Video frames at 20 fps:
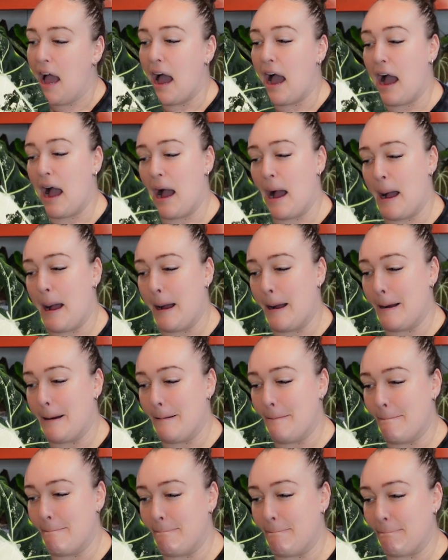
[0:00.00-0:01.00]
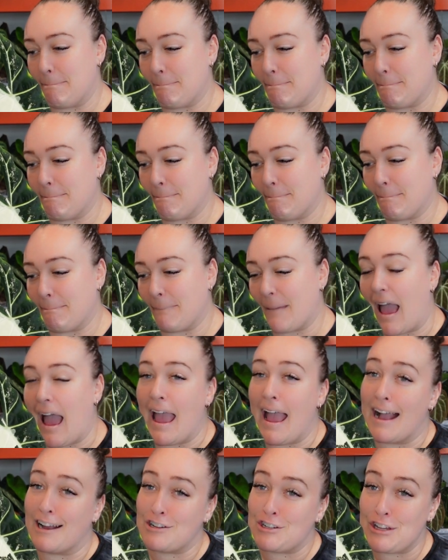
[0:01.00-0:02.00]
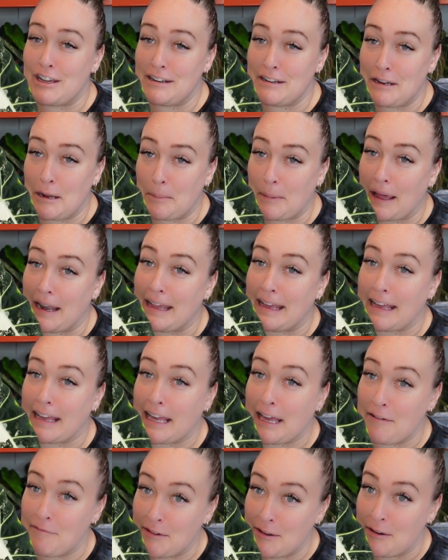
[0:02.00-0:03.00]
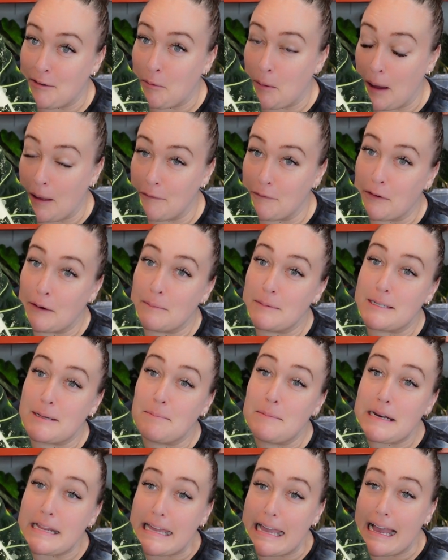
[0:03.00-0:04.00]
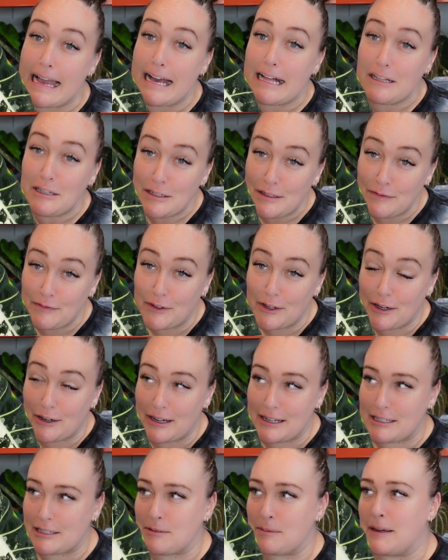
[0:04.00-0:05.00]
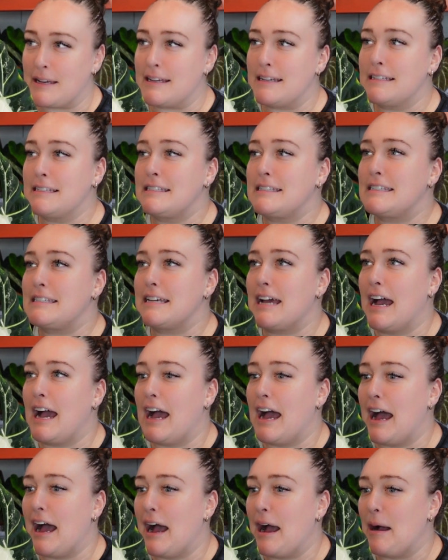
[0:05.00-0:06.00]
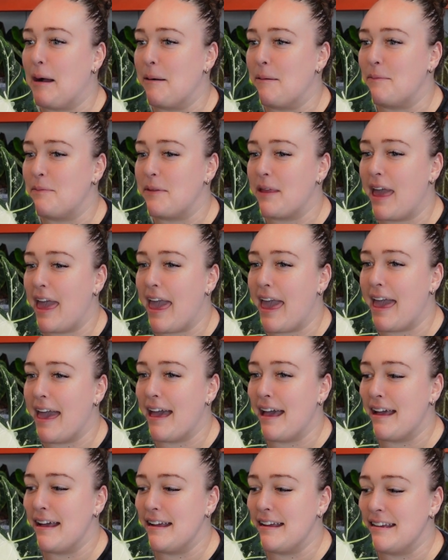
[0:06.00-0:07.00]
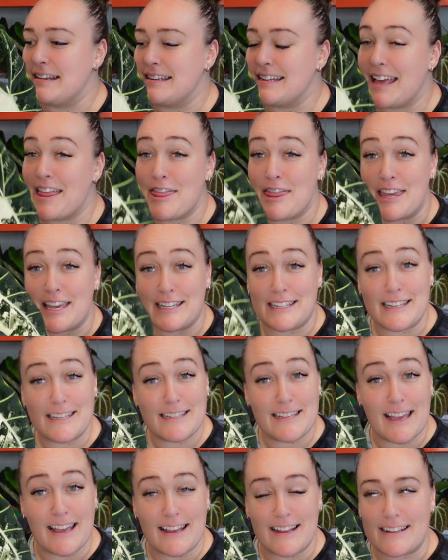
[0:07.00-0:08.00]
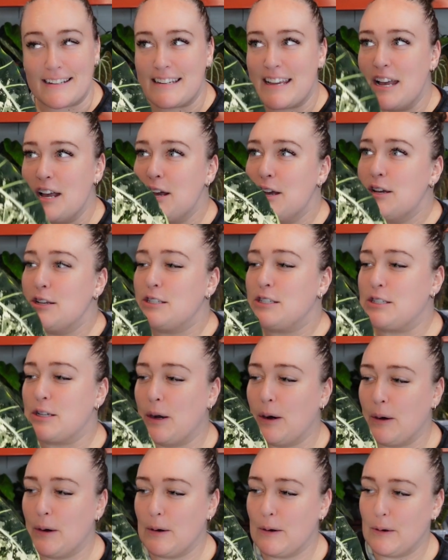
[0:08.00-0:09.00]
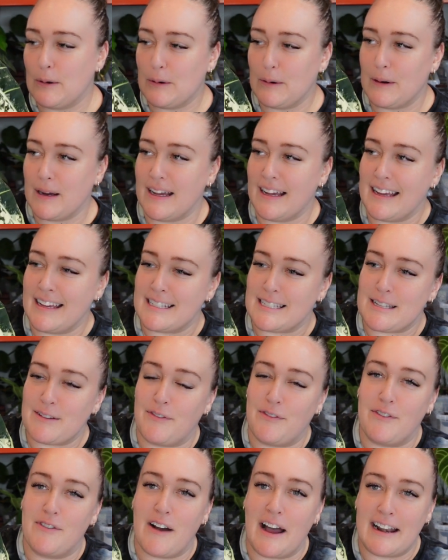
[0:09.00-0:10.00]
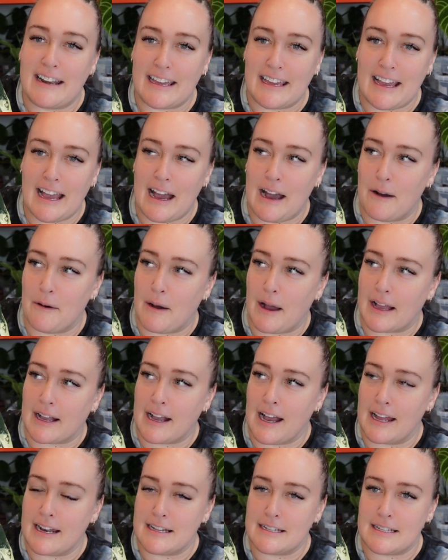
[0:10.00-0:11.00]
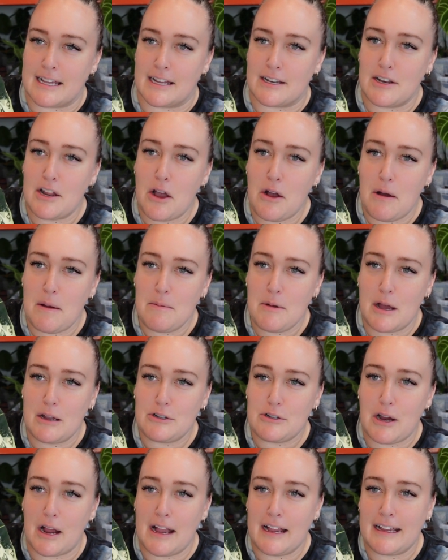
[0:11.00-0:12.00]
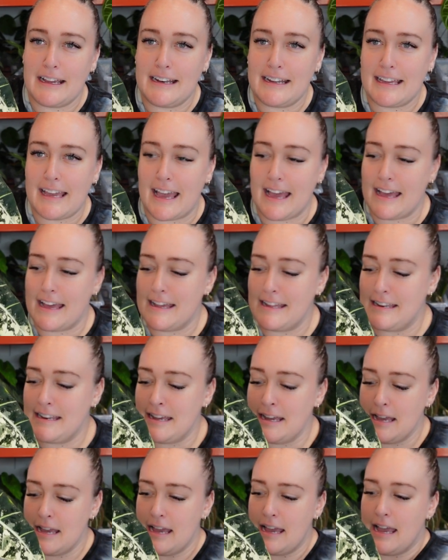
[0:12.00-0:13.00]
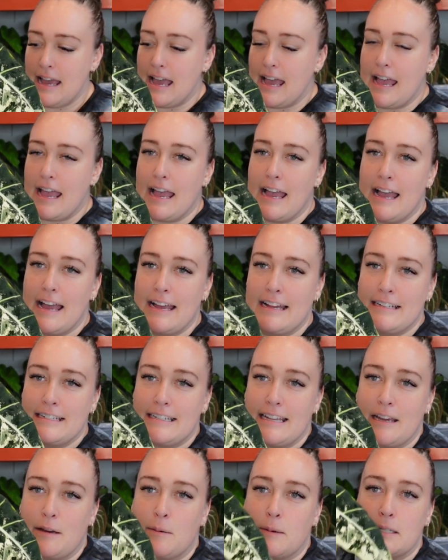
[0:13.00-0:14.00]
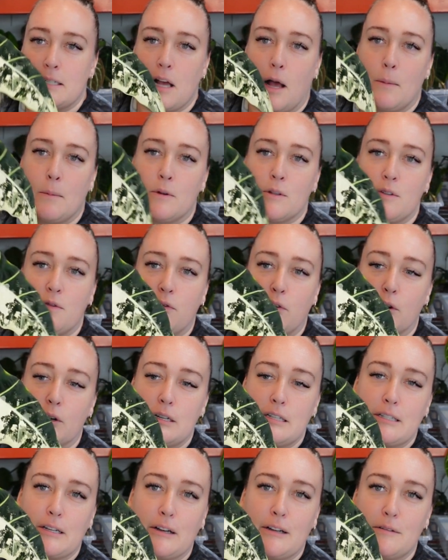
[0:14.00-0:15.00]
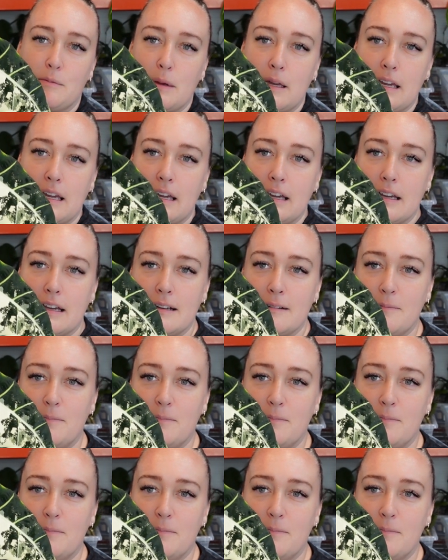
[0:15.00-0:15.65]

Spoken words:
I actually ended up getting given one from somebody else for Christmas, and this is it. So it's funny how I kind of said, no, I'm not trying it again. And it was almost forced on me.